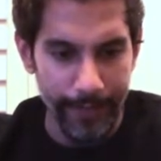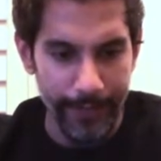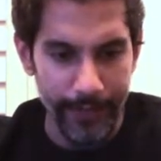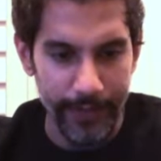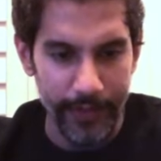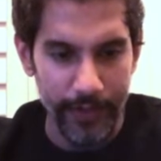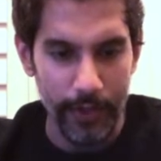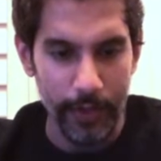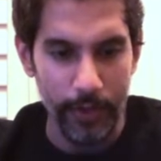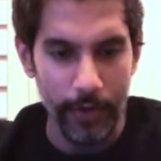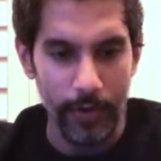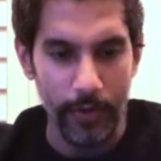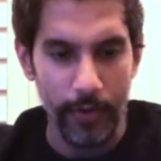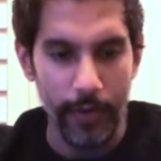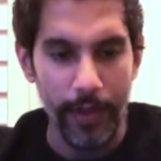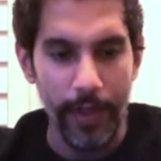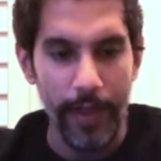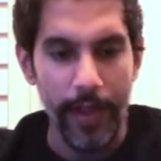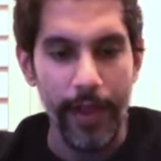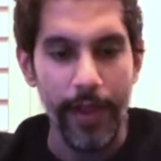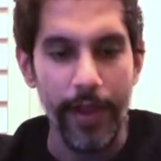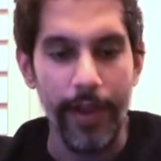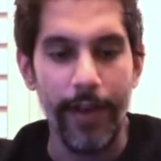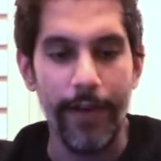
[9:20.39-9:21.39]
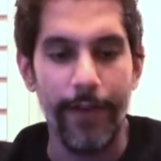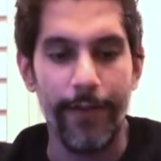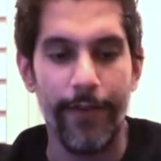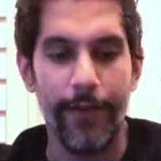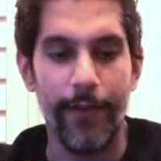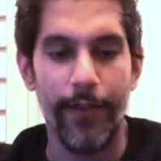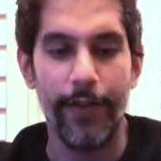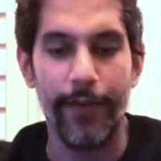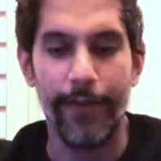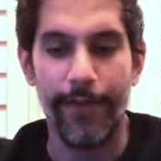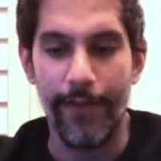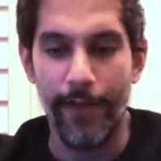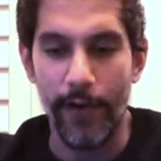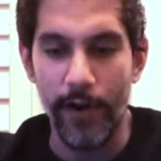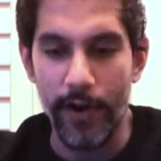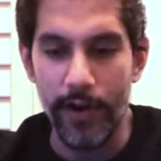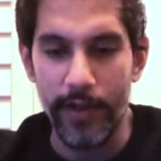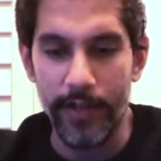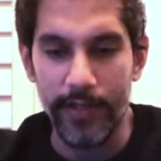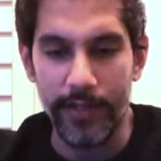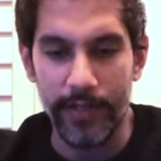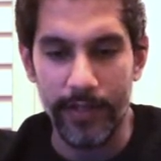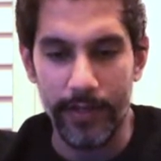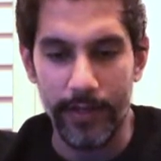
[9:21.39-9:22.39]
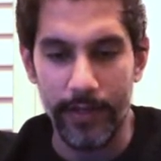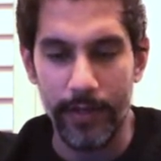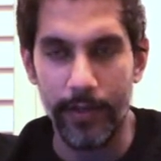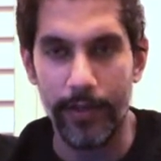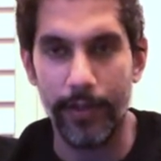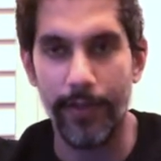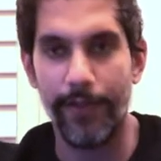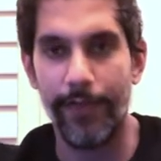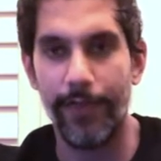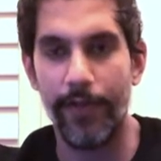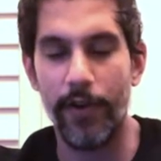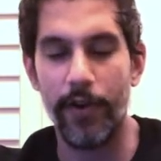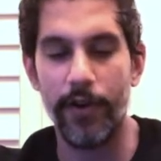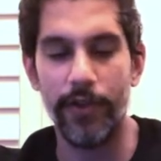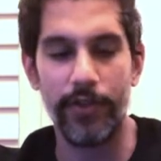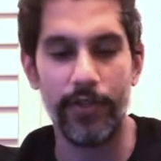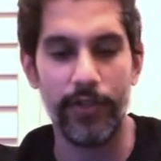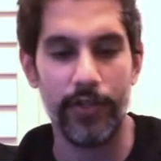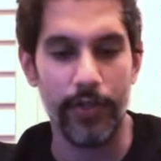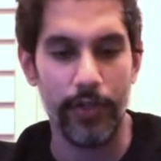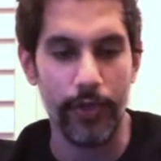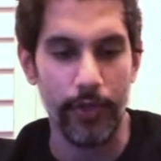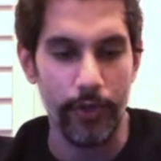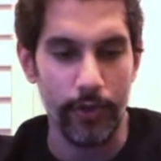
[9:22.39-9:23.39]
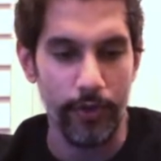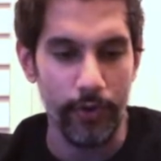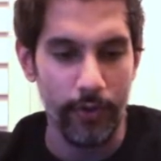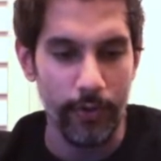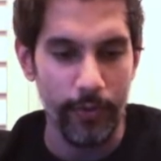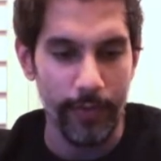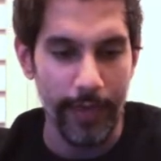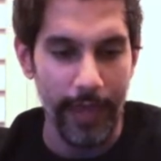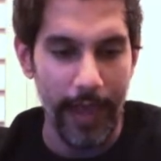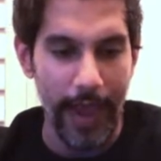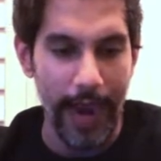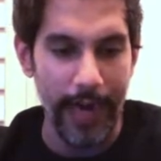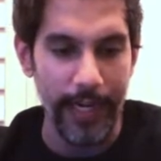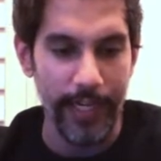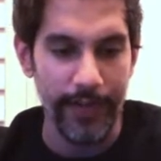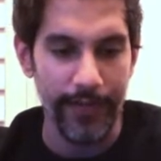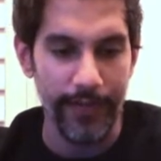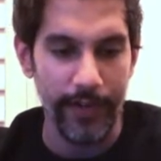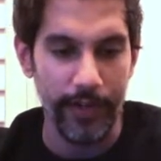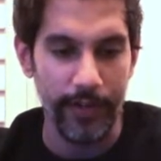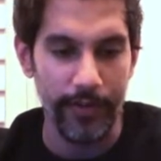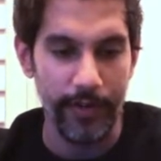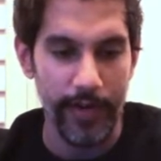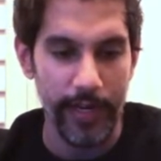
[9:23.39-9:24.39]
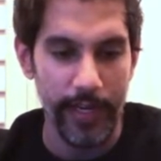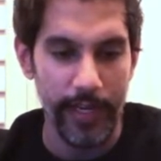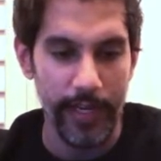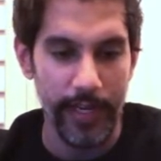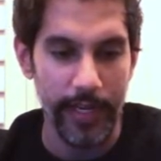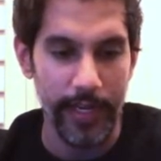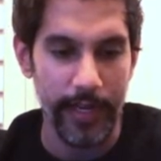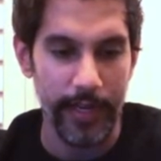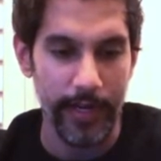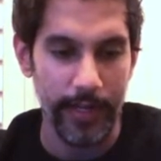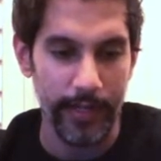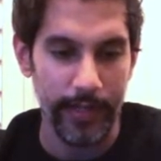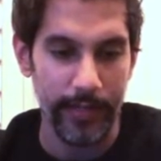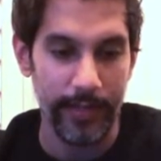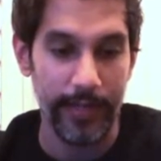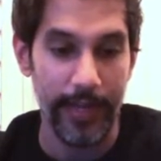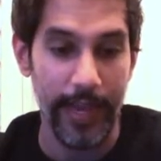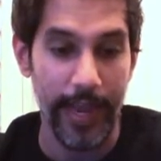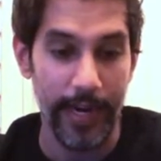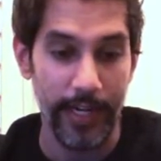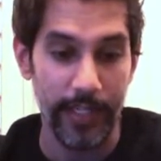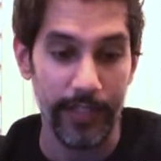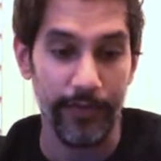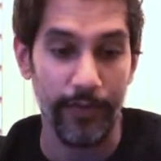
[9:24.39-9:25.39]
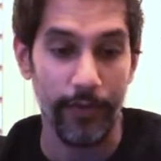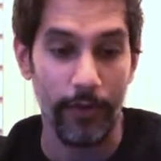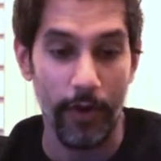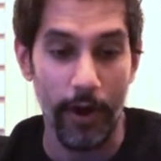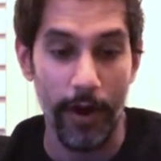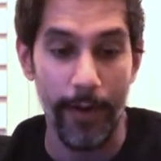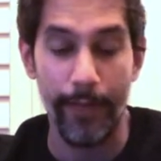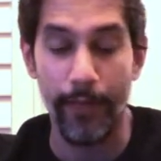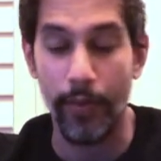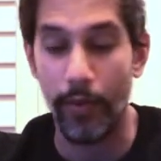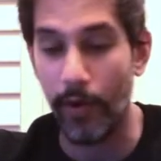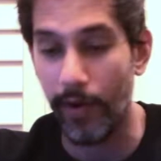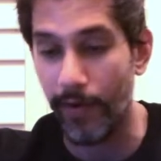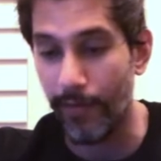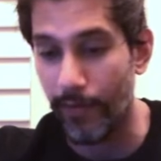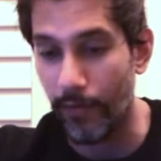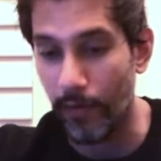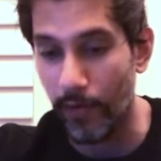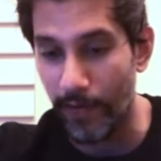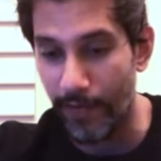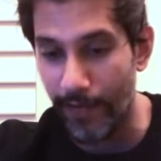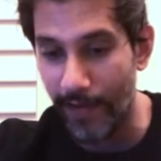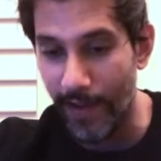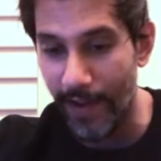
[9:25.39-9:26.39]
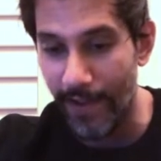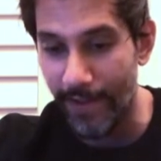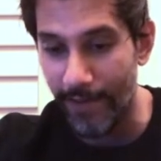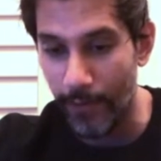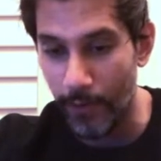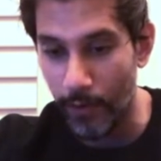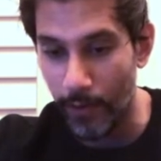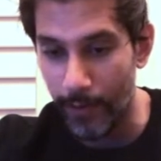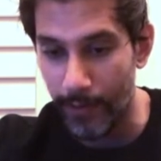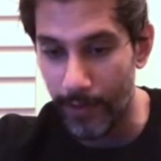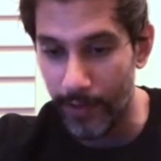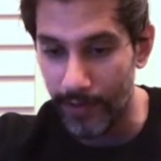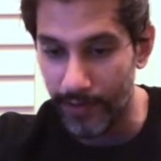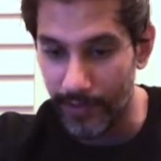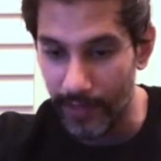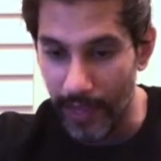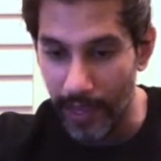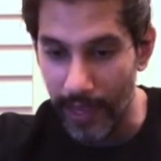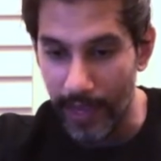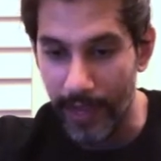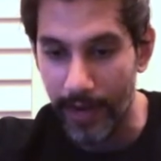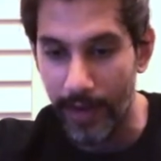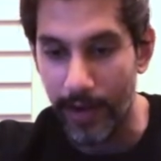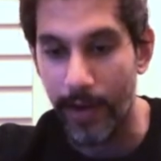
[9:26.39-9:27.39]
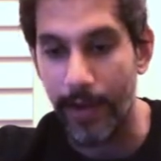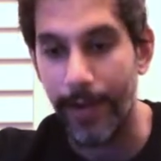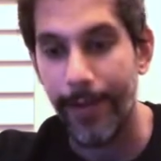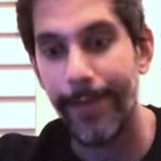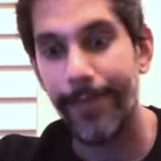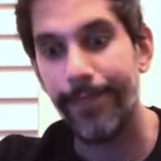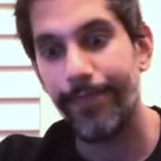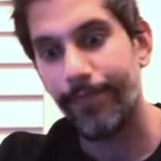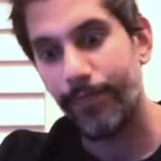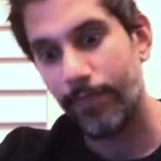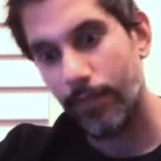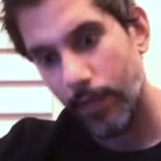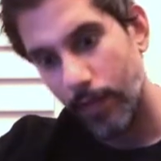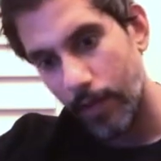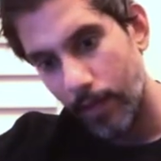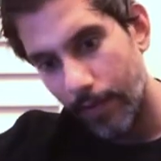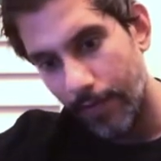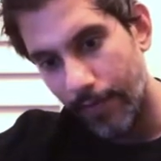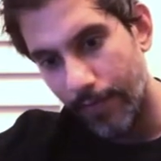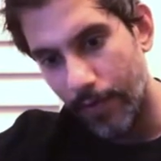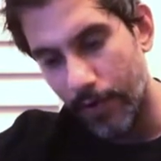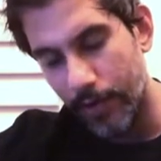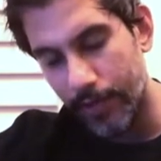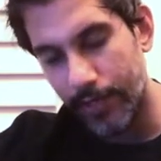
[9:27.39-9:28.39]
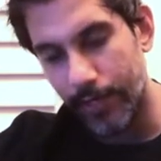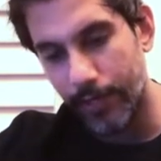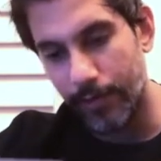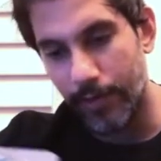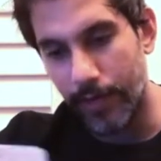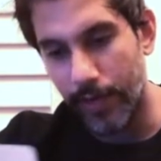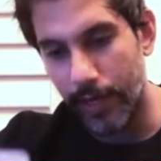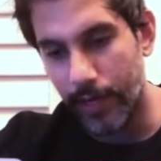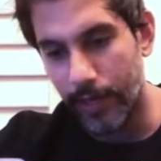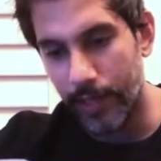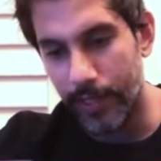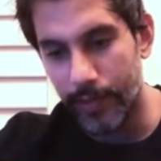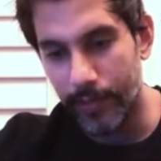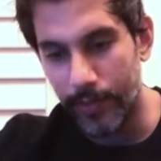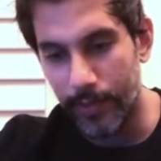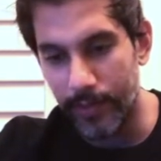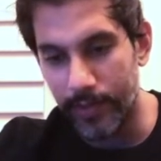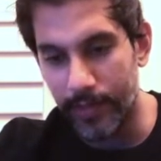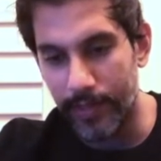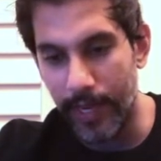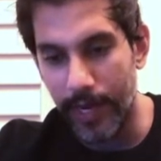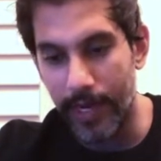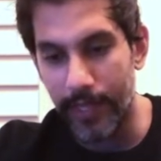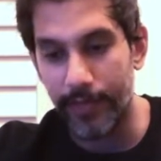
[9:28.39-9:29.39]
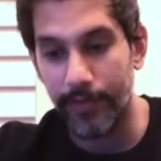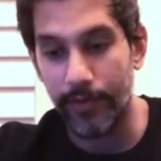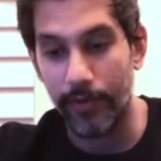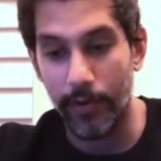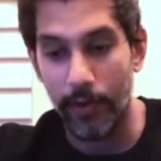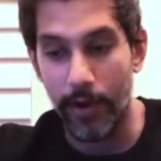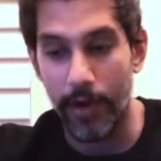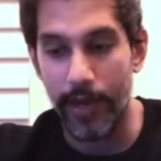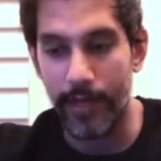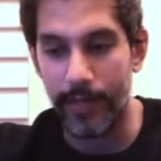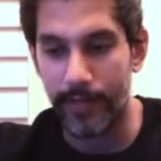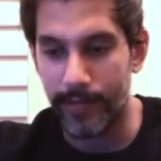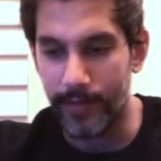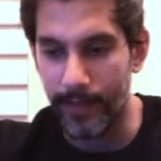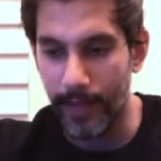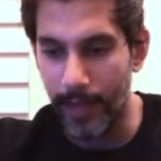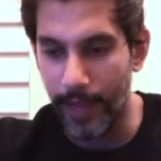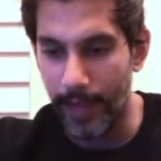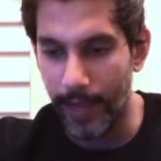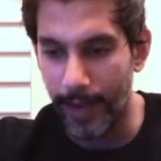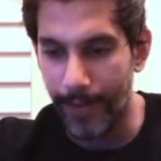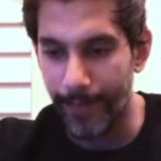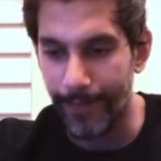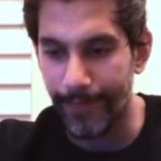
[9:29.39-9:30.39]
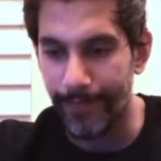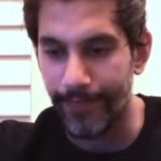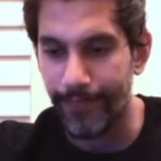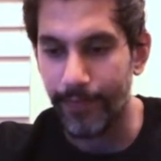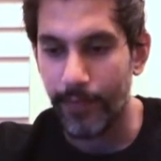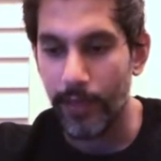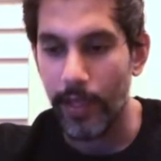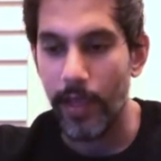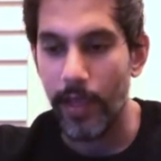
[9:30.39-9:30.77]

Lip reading: So for the first tube, the active ingredient is stannous fluoride, 0.454%. First ingredient, this one, stannous fluoride, same.